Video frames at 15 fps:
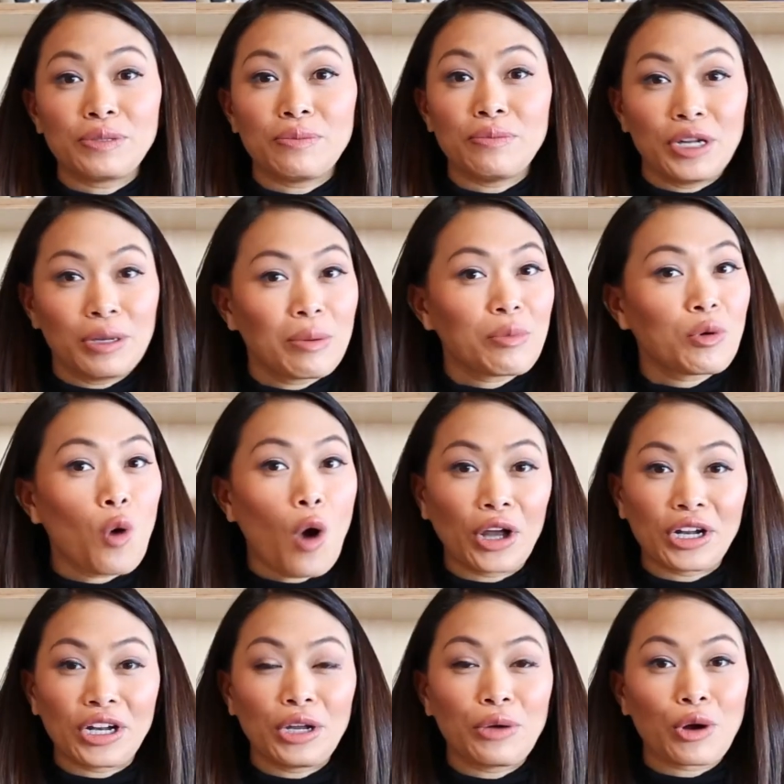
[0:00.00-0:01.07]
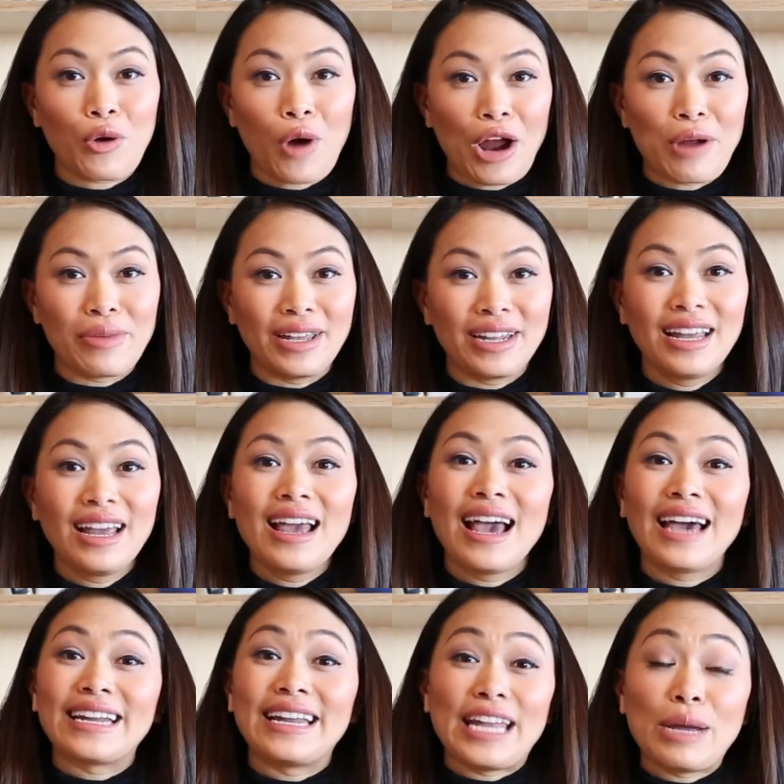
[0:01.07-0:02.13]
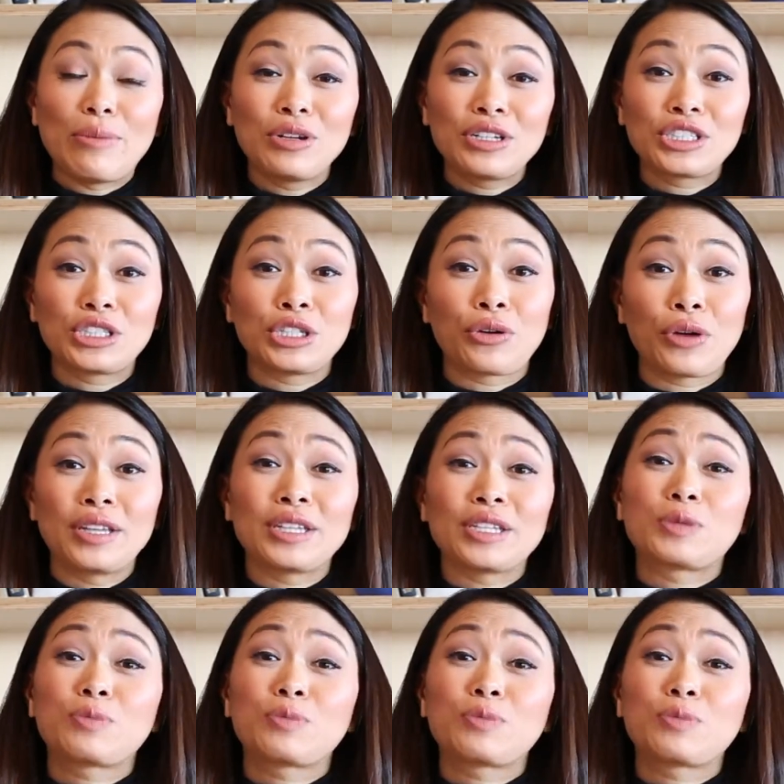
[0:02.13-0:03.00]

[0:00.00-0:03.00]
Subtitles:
minimum quantity requirement and enable us to create this